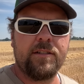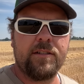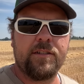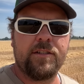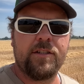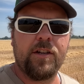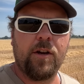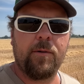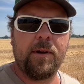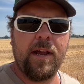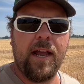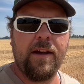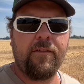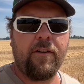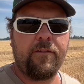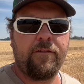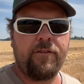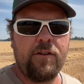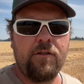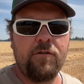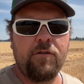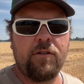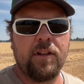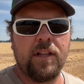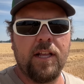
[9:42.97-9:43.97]
so we have a
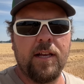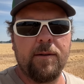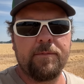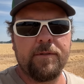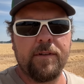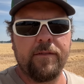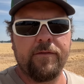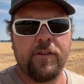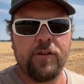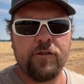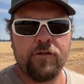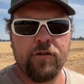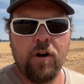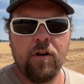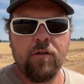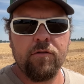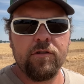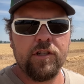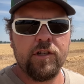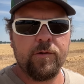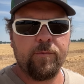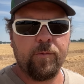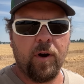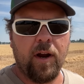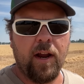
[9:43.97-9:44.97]
few clips of the drone
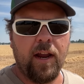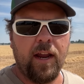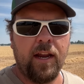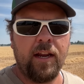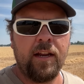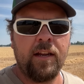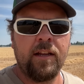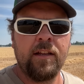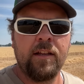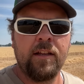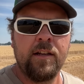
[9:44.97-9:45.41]
spraying,